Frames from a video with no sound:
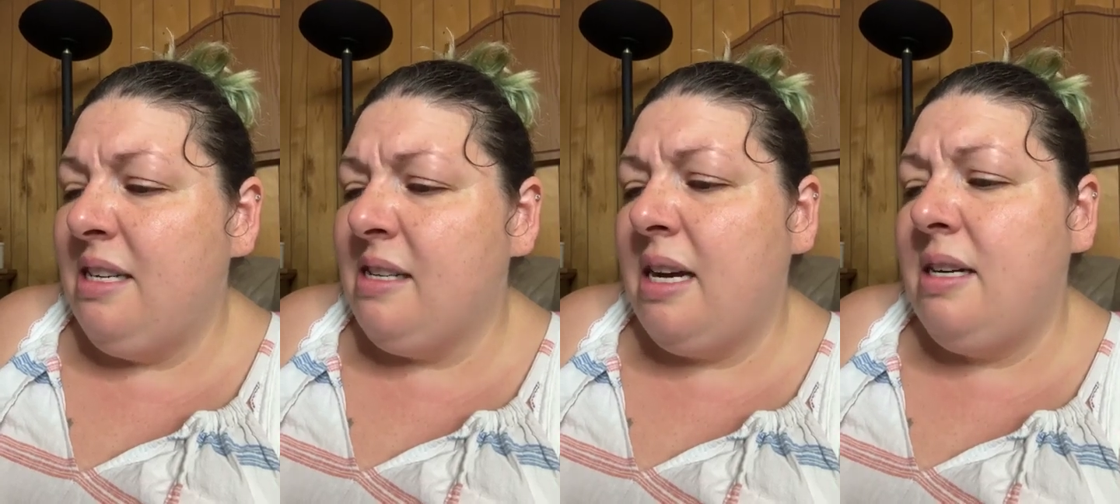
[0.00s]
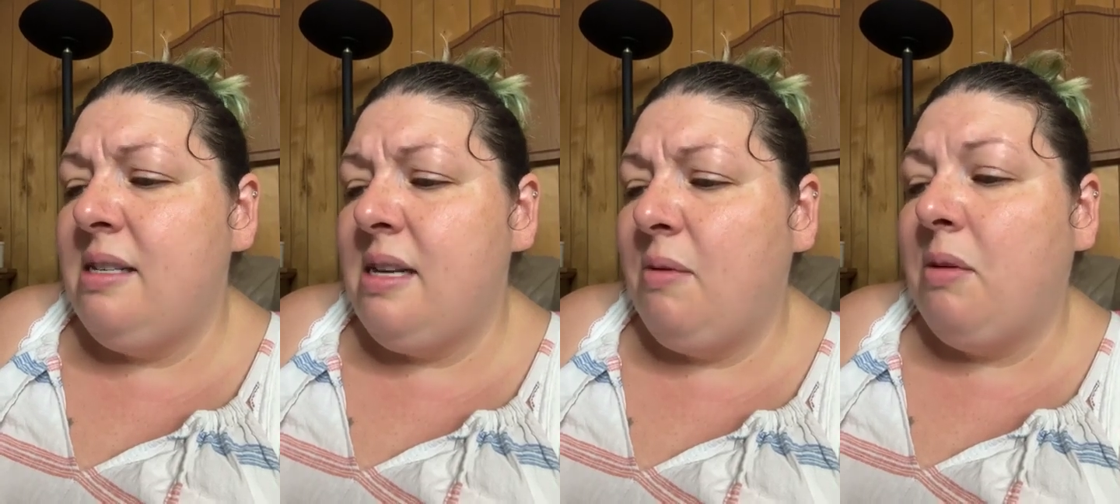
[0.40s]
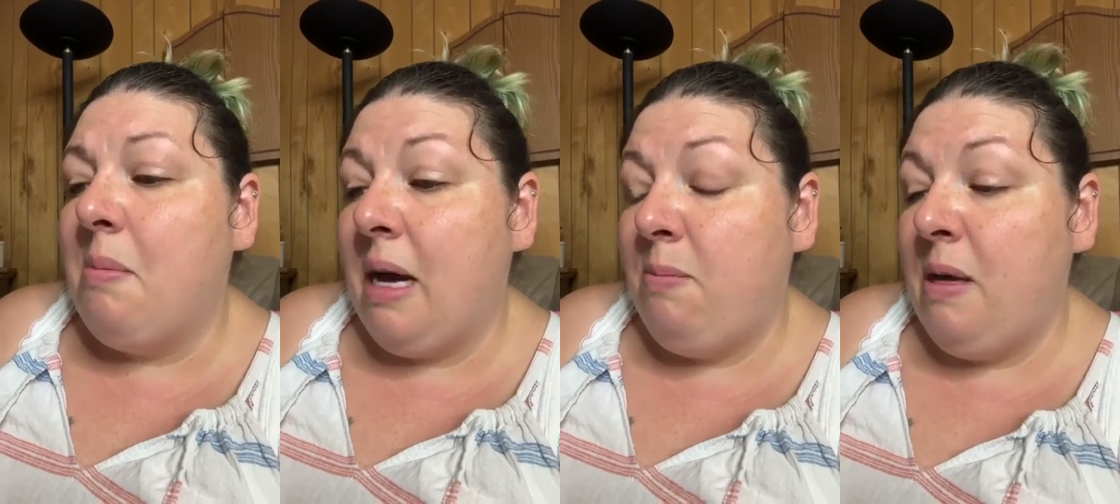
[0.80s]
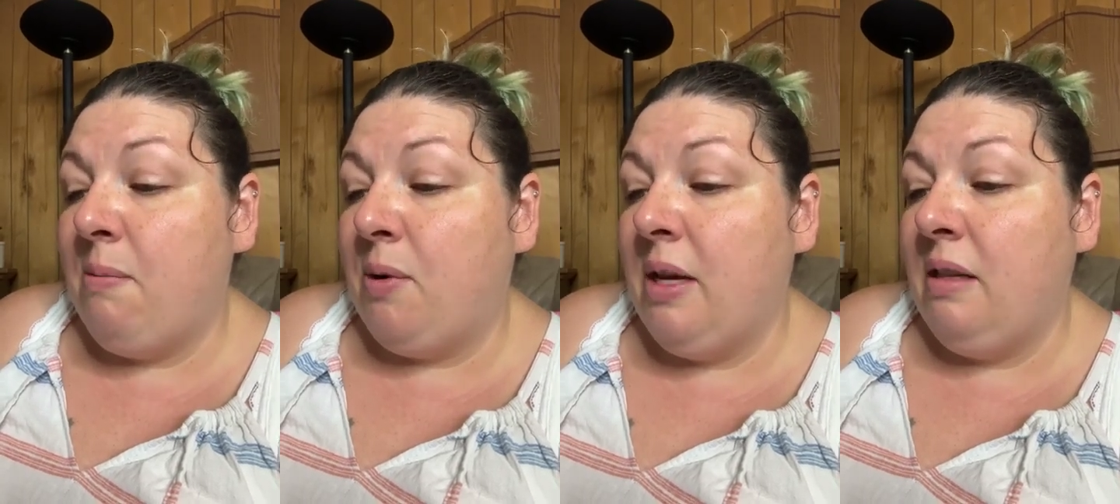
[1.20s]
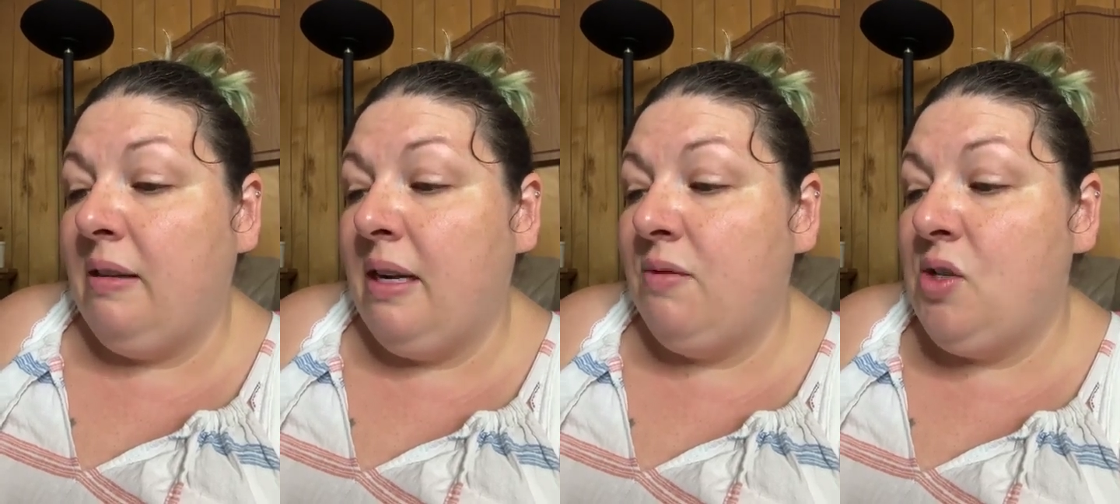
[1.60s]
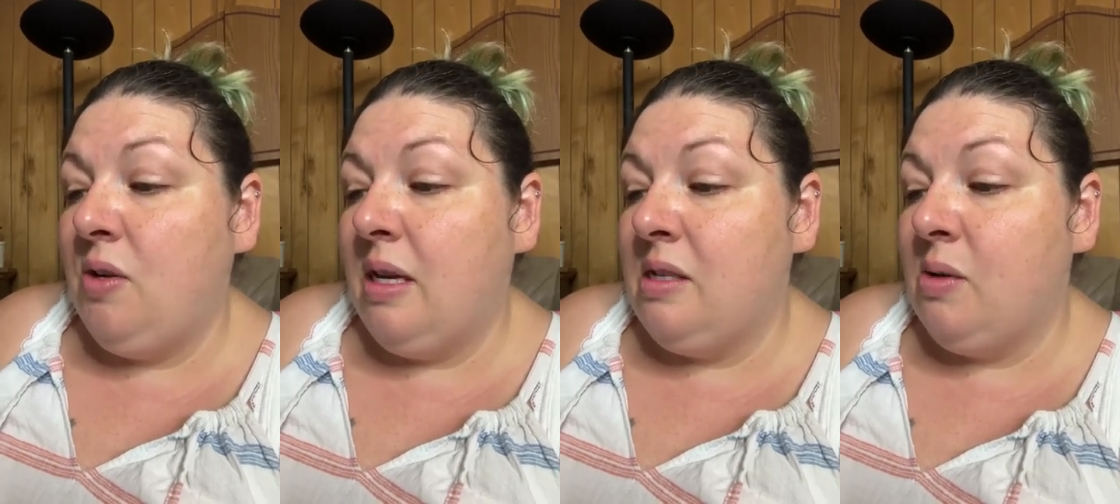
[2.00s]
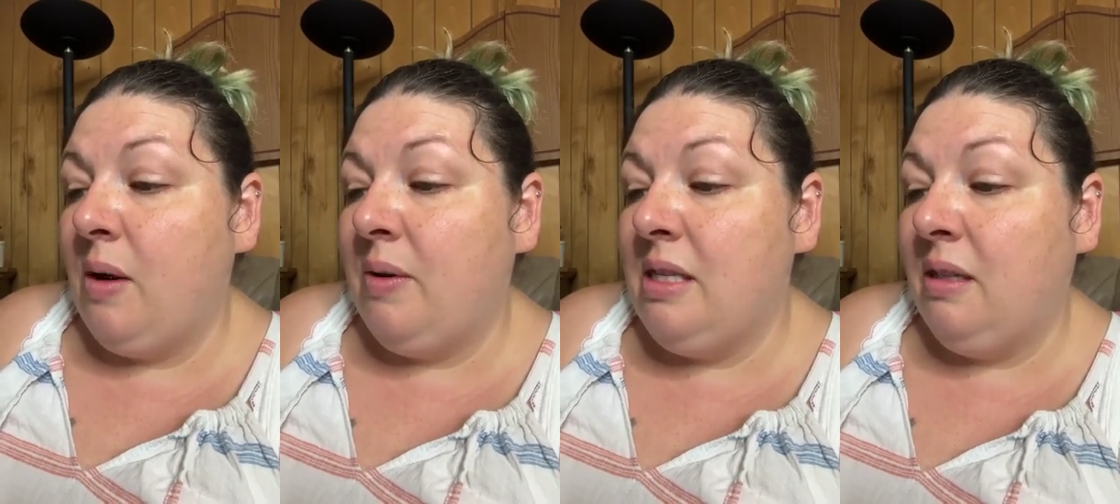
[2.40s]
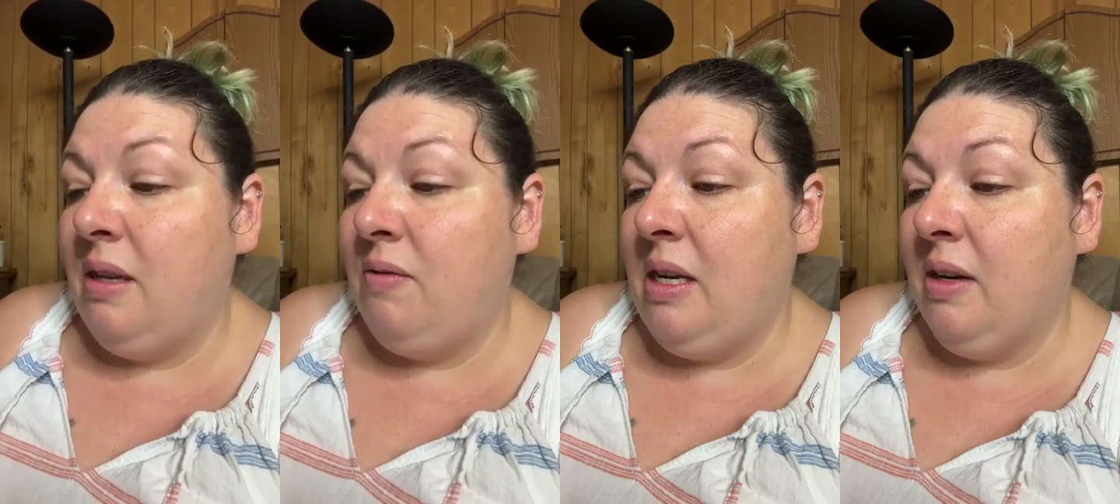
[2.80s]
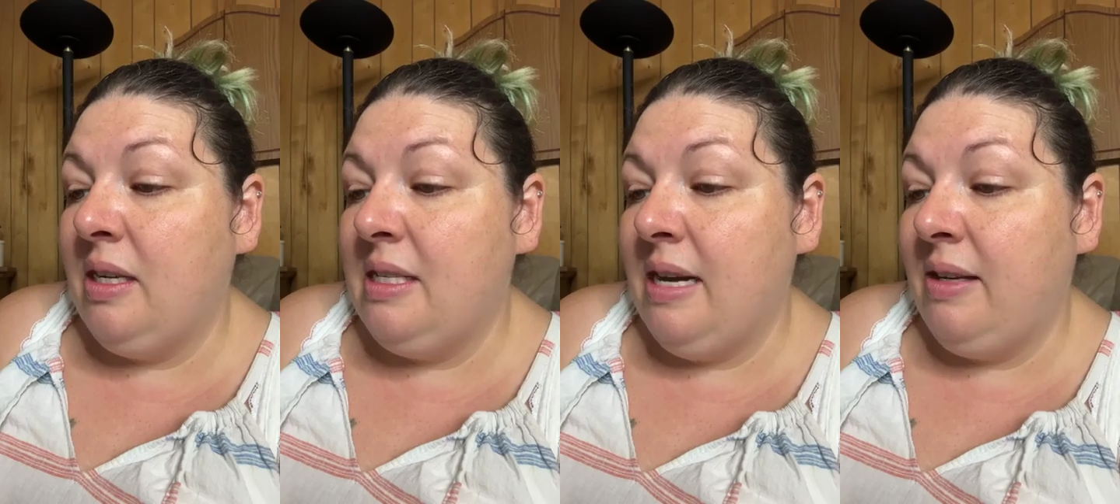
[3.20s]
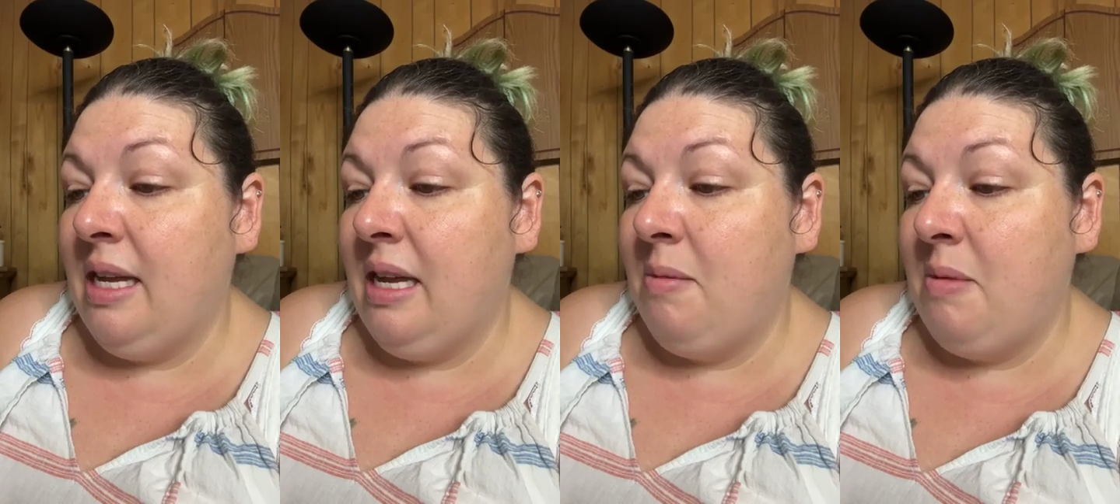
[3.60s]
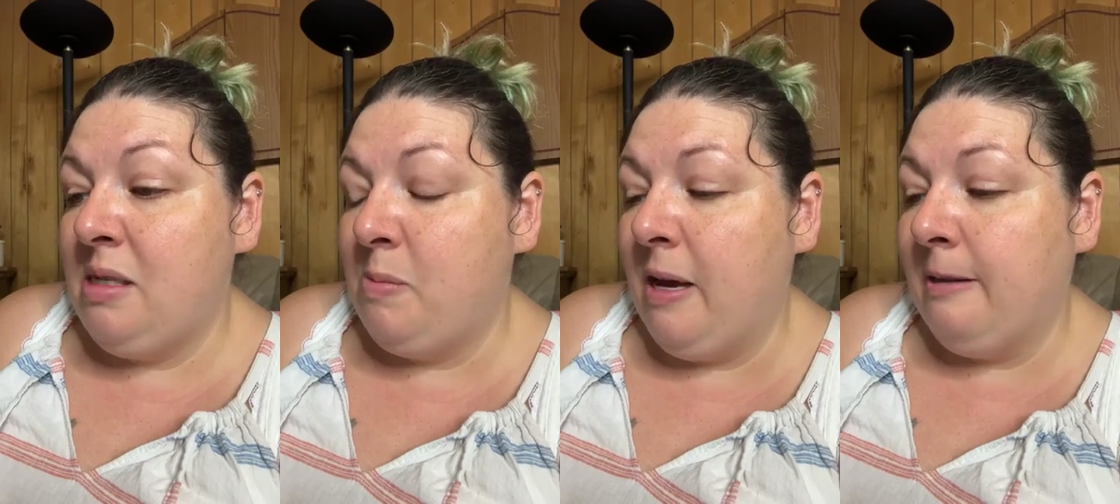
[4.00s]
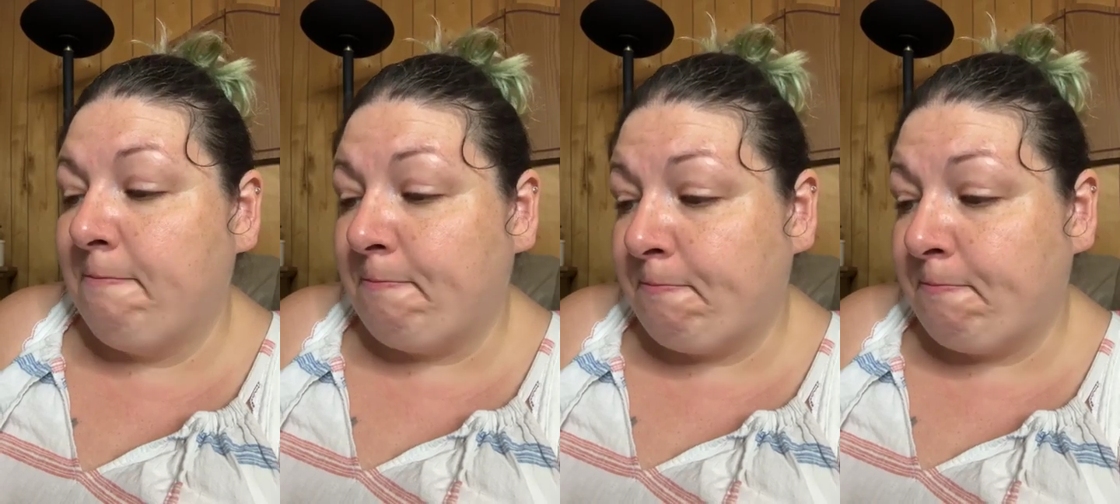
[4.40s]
I decided to stay with my people in the land of Judah, so I went to live near Gedaliah in Mizpah.